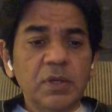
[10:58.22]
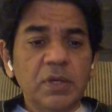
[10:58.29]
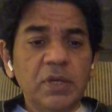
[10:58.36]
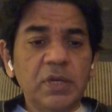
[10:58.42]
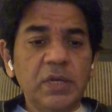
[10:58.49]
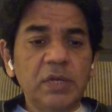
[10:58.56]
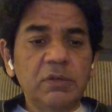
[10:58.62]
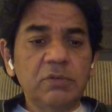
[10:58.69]

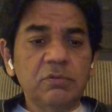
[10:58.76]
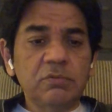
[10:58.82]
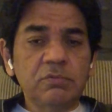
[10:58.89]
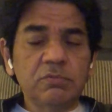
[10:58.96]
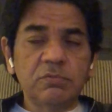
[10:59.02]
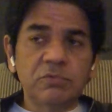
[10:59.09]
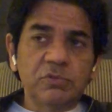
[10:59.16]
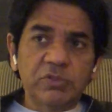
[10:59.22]
He
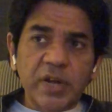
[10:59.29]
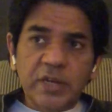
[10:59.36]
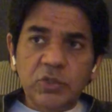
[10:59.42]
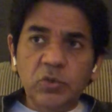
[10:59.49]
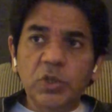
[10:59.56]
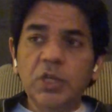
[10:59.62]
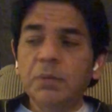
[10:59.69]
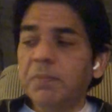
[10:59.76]
tries to
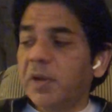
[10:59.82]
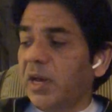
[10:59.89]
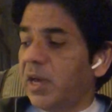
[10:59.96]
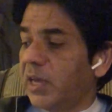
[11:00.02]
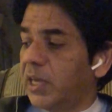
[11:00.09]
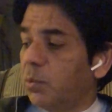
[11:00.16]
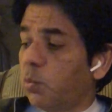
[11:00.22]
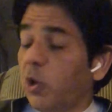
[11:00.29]
keep an
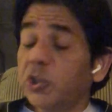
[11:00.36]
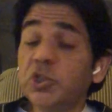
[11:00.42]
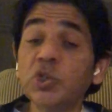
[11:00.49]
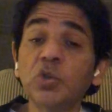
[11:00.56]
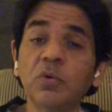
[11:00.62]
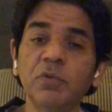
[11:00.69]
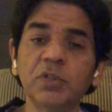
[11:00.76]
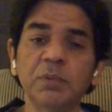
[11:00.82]
eye, he watches
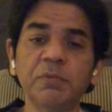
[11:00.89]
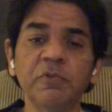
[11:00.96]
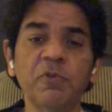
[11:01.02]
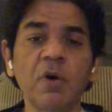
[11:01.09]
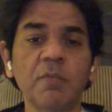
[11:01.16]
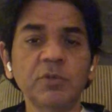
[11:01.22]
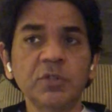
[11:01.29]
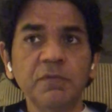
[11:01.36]
over the
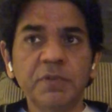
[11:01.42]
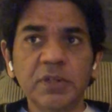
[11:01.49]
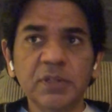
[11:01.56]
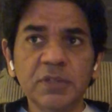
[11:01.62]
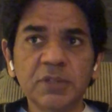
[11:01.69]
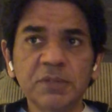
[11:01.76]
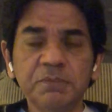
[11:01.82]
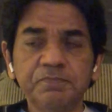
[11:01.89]
performance of
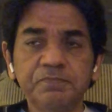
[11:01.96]
others,